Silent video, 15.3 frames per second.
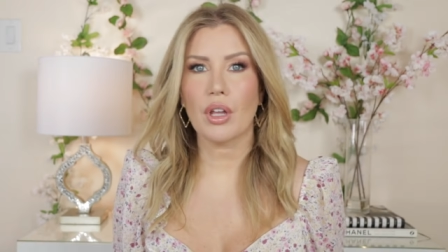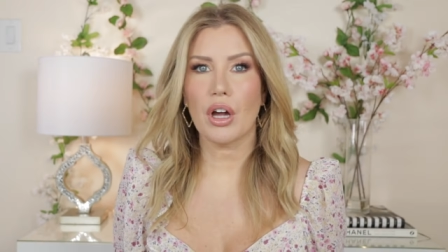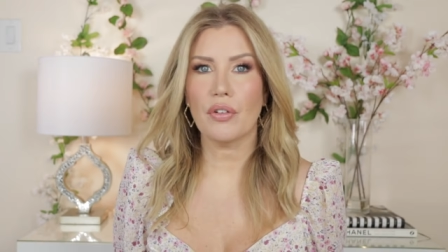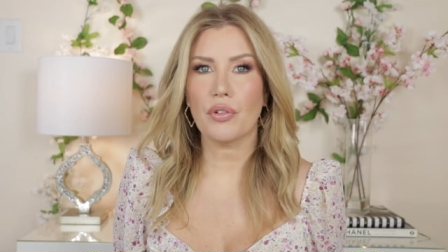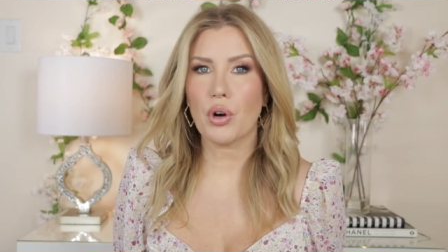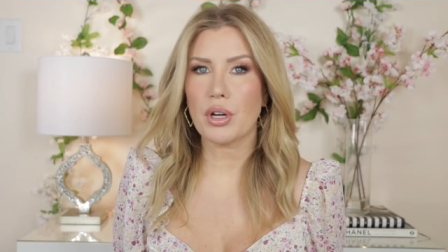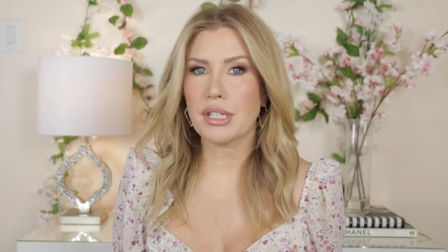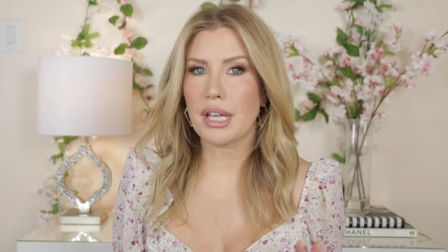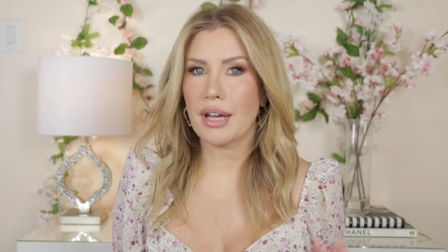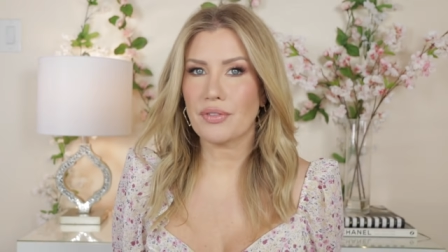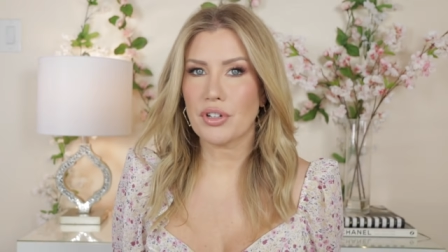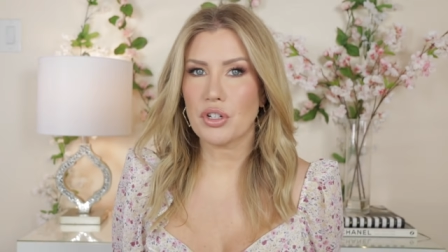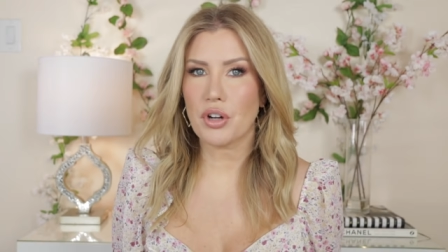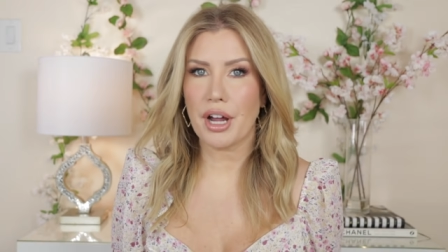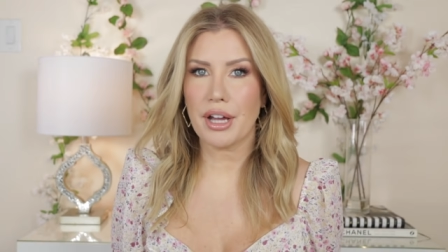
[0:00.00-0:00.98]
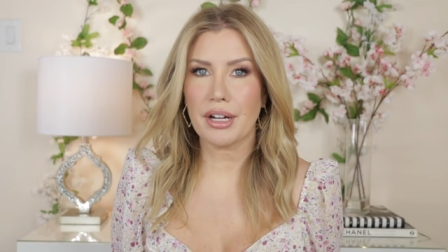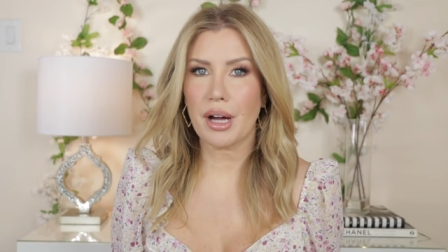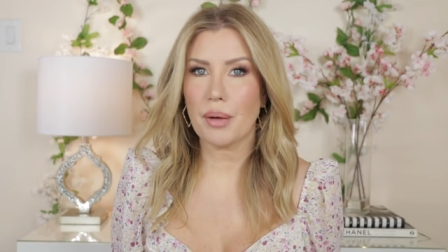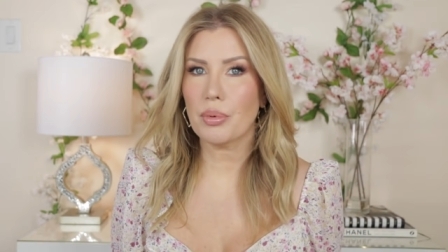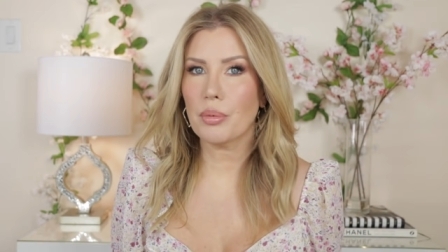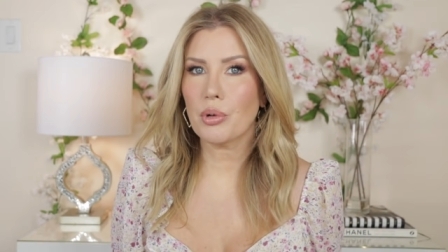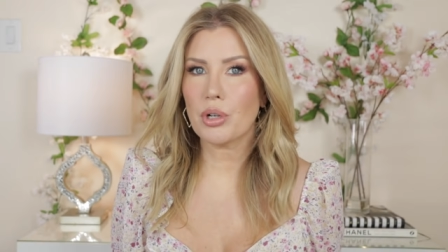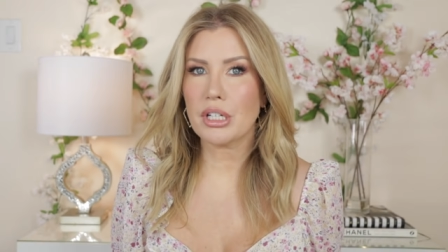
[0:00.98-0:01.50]
Of course I have to try it a
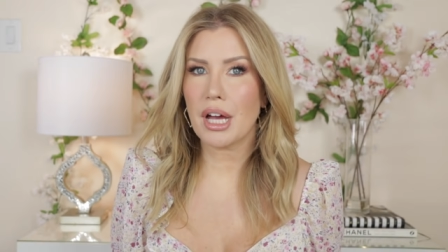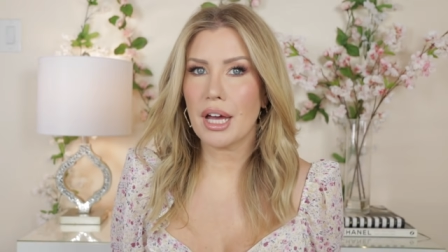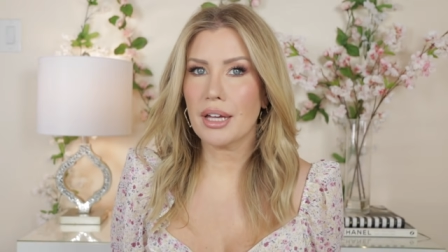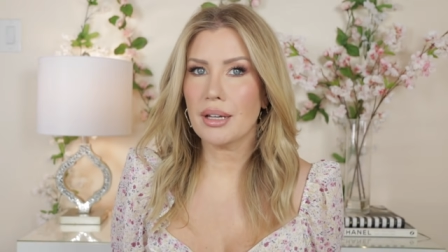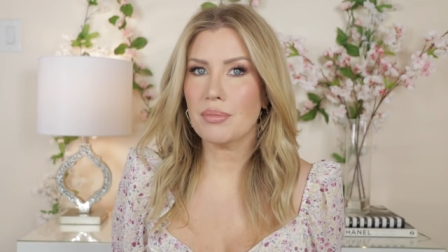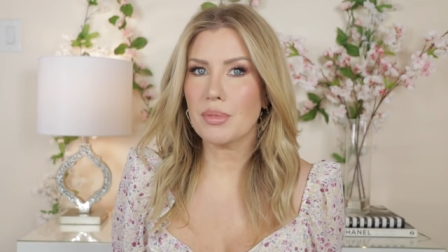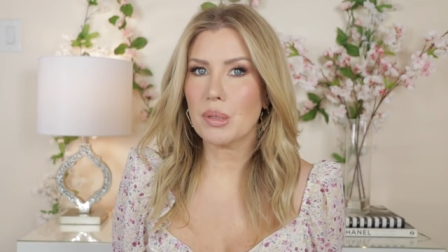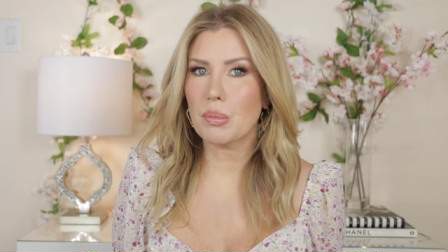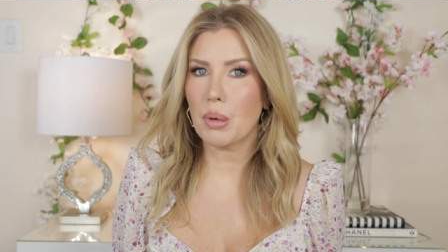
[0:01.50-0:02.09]
couple more times,